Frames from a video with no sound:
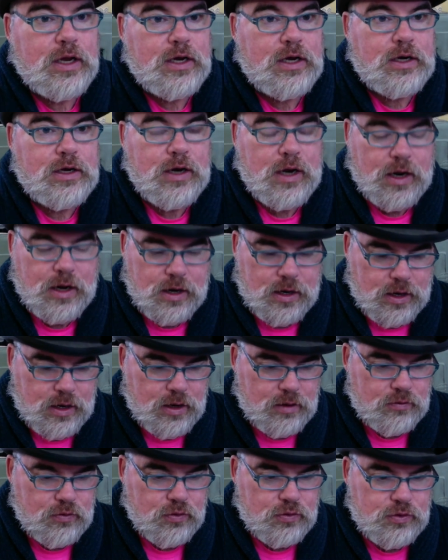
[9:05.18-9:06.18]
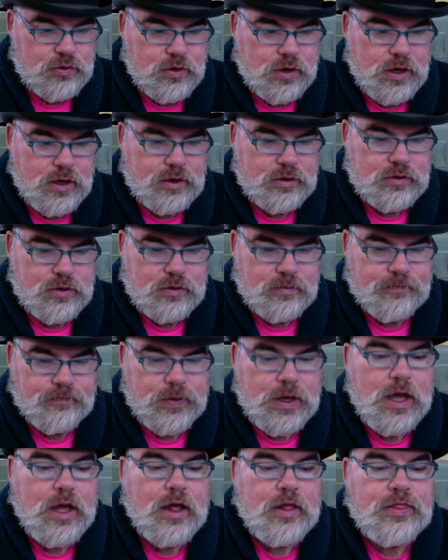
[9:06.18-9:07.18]
The
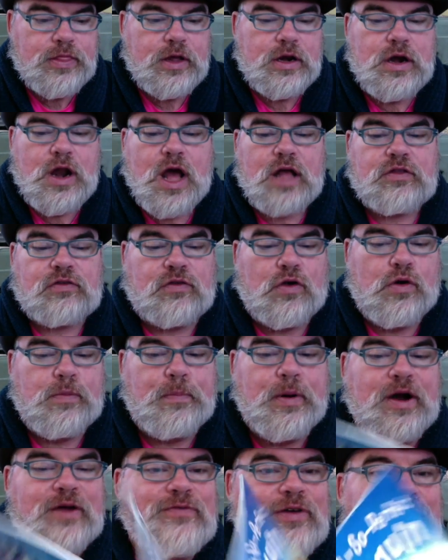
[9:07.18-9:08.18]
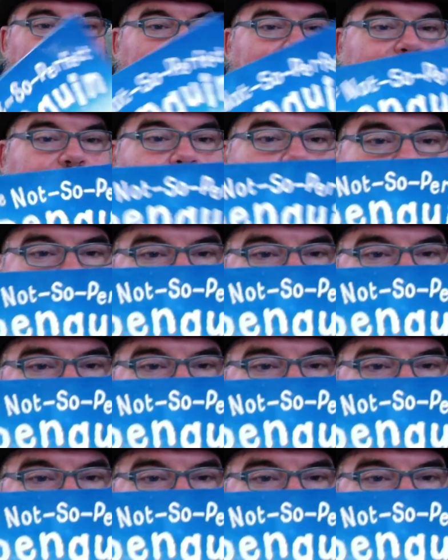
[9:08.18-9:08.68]
not so perfect penguin,